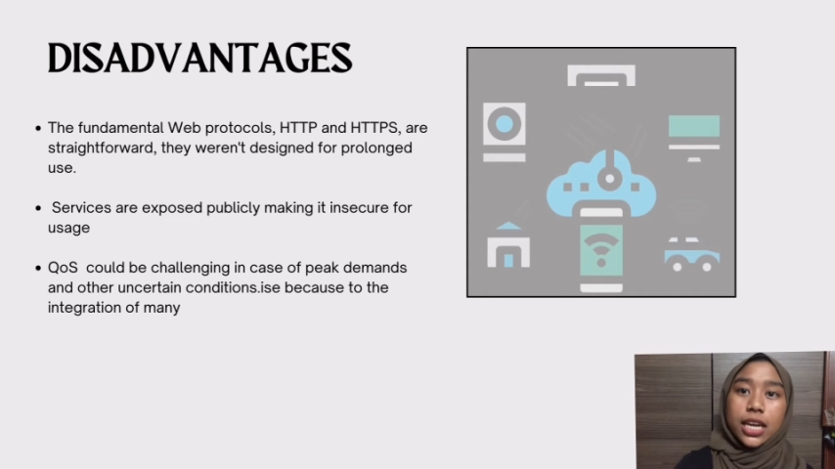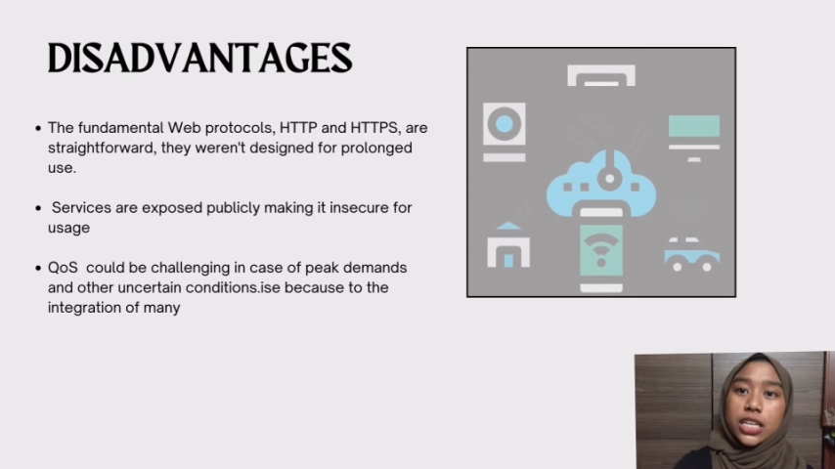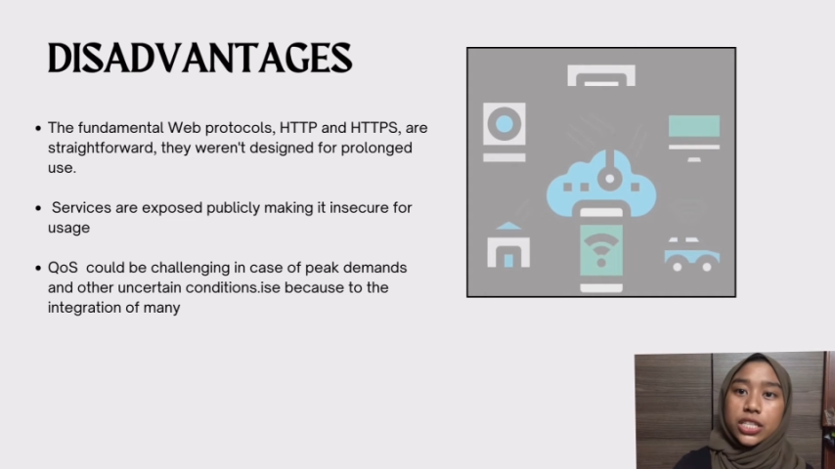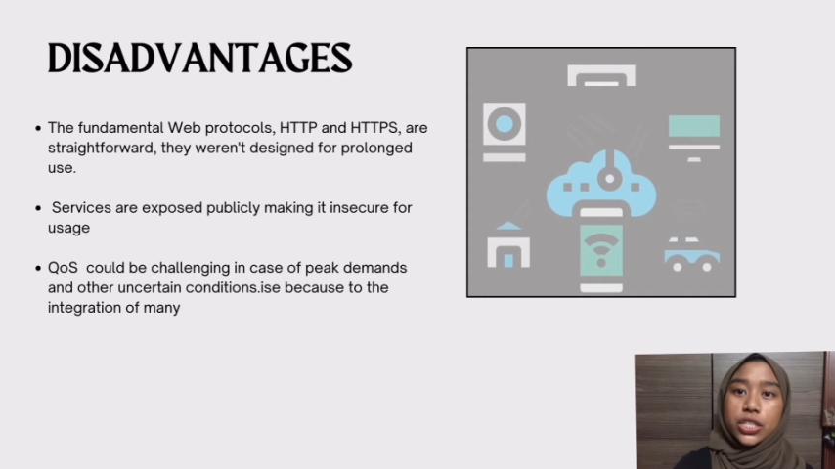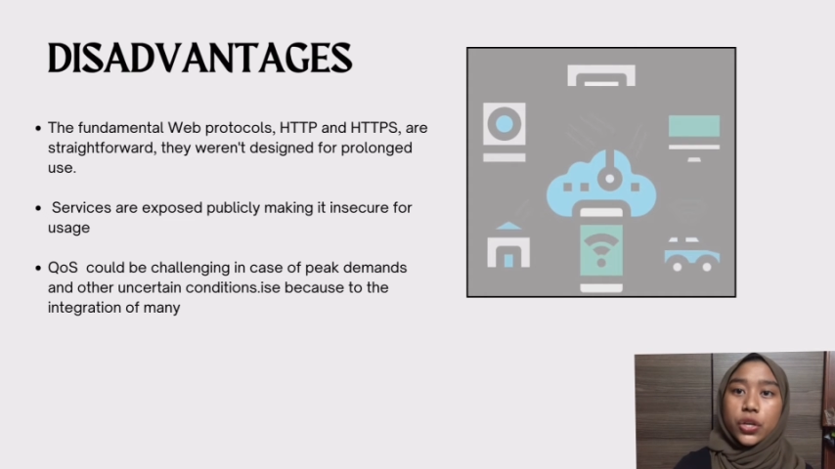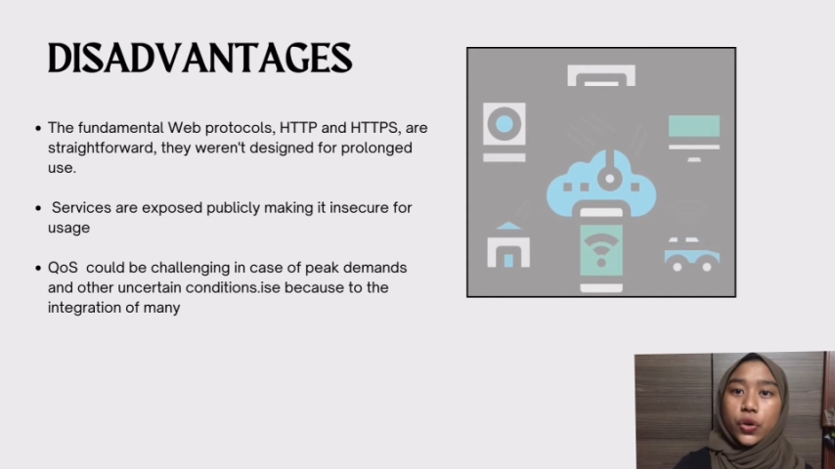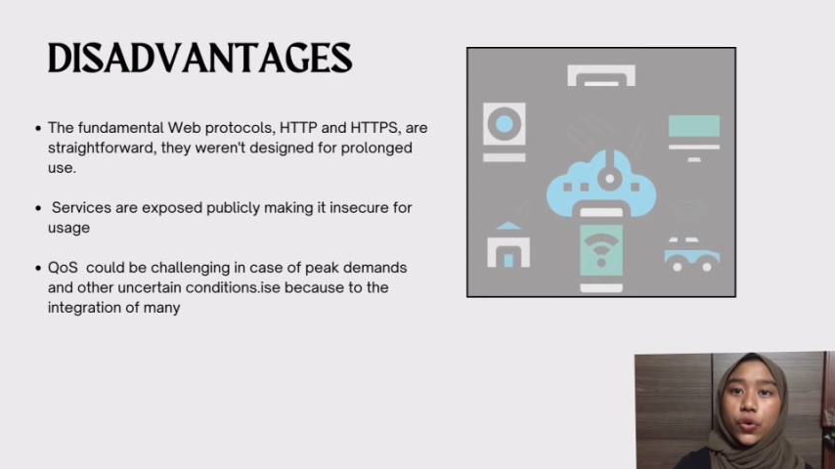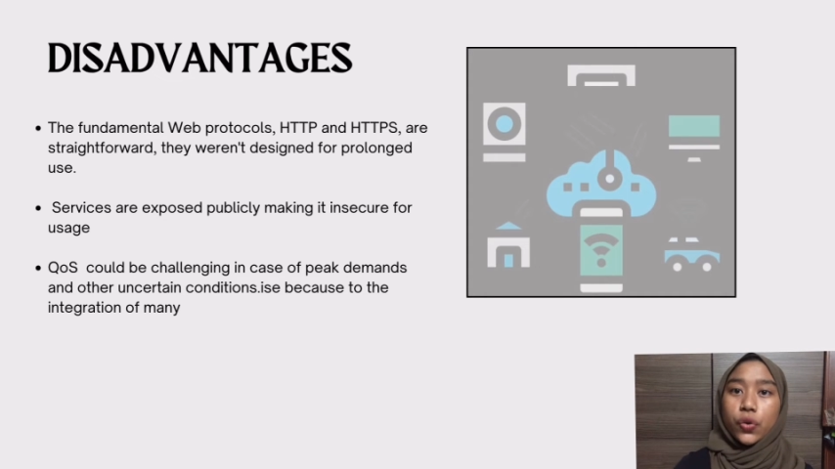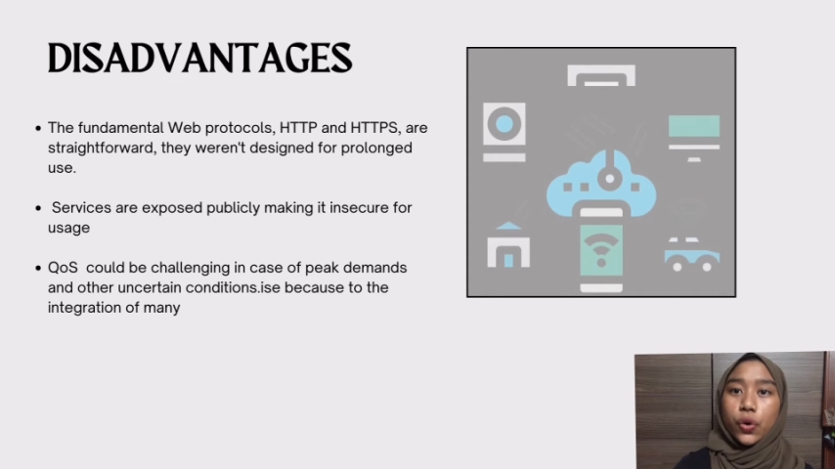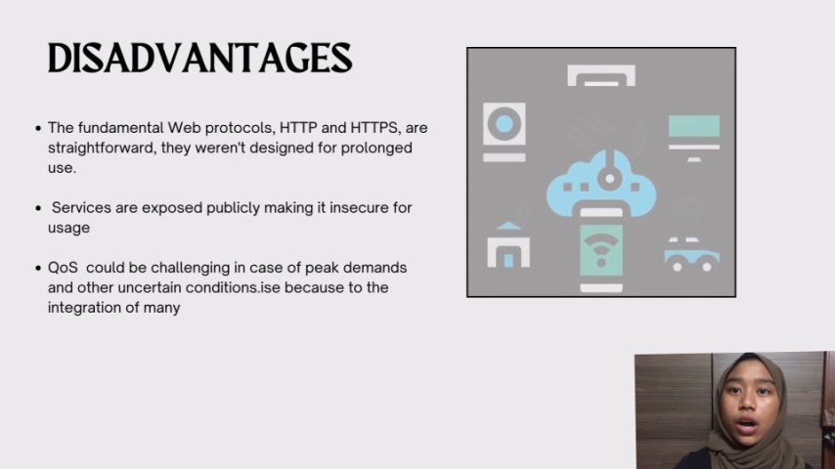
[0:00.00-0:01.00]

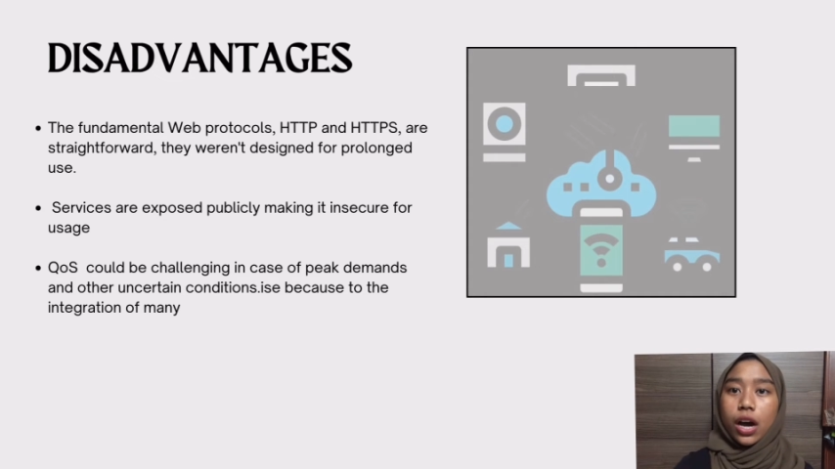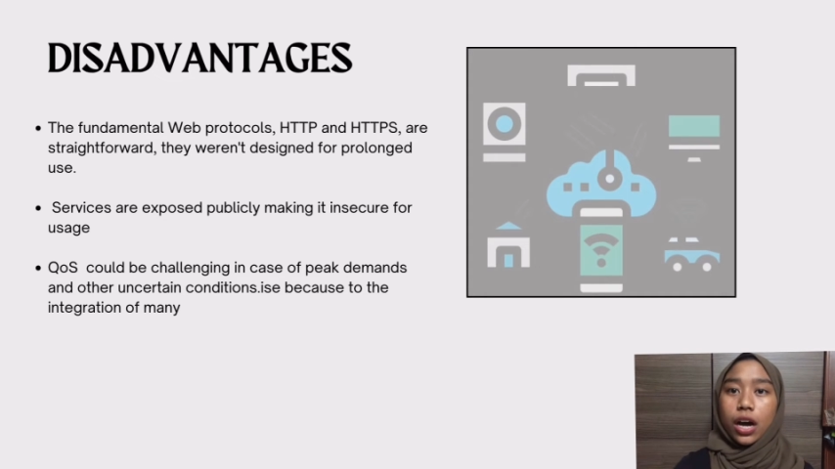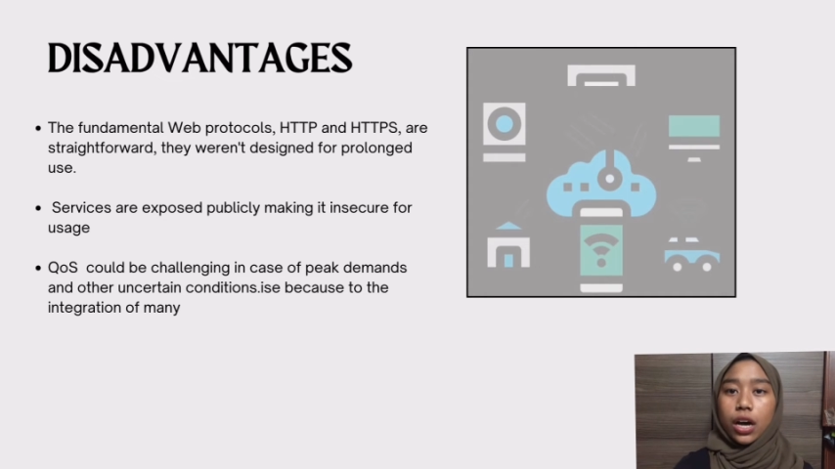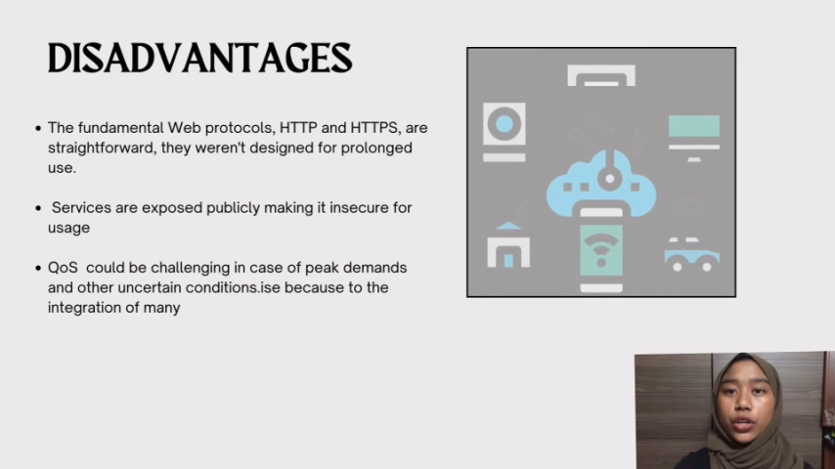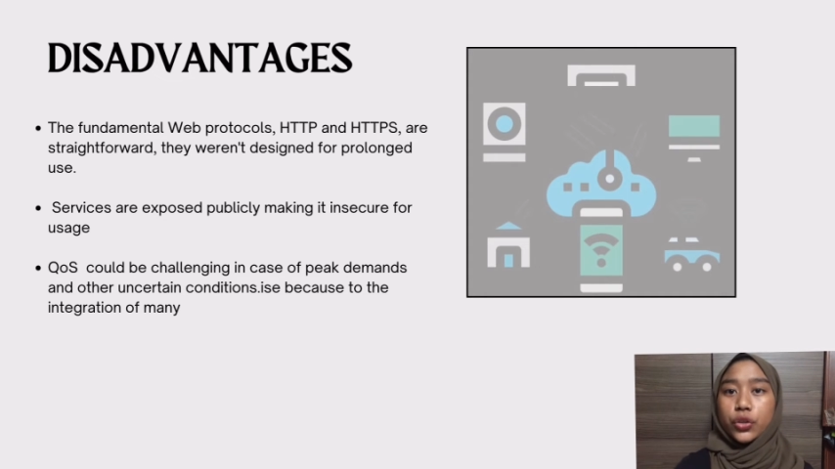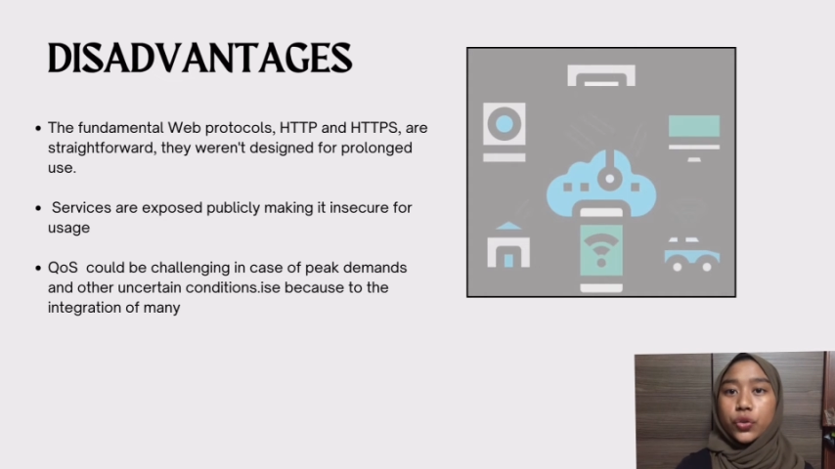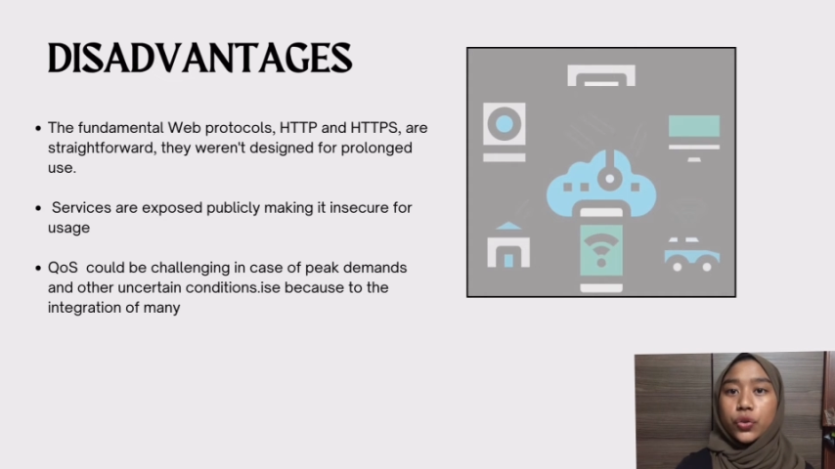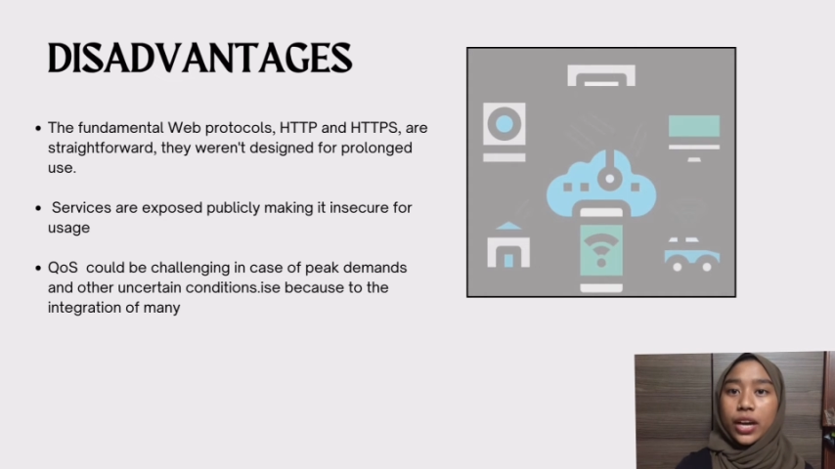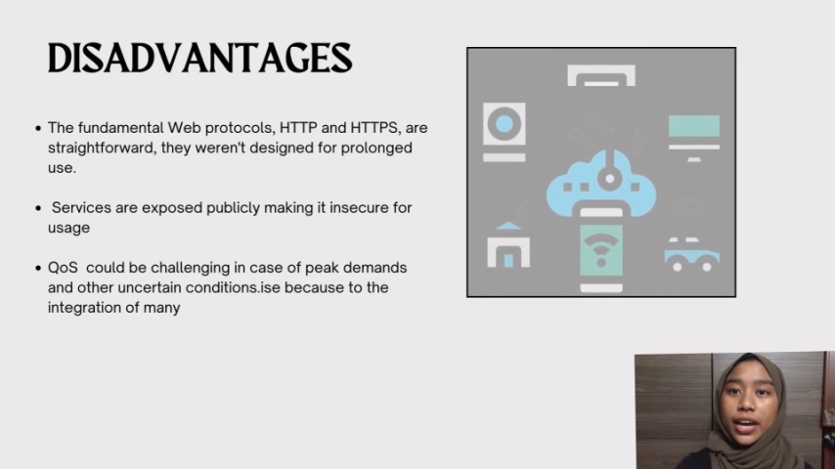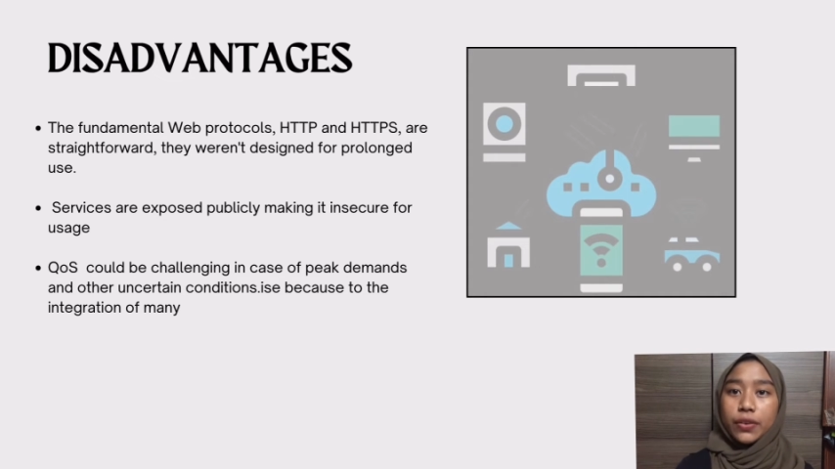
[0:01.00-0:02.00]
so you
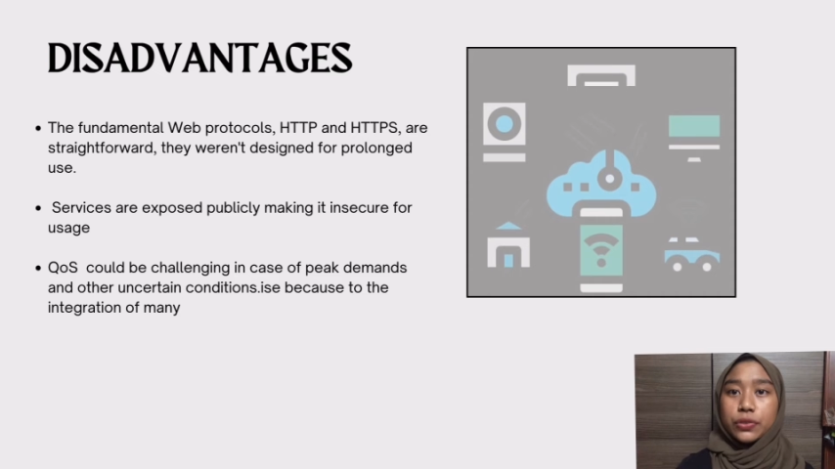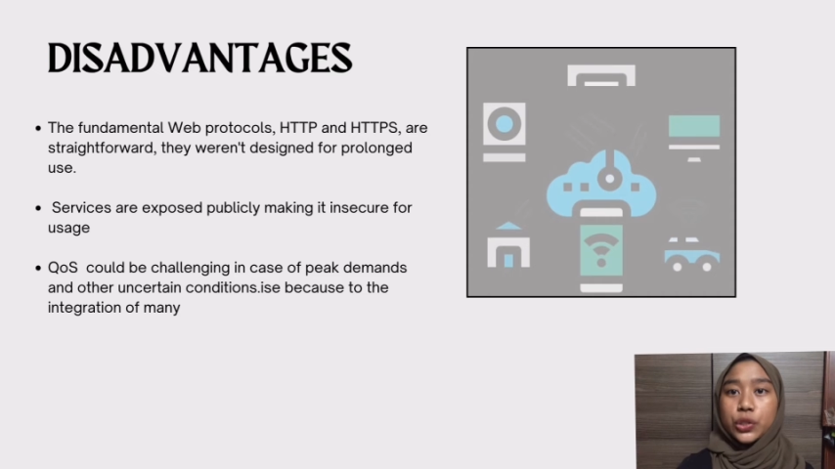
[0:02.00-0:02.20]
have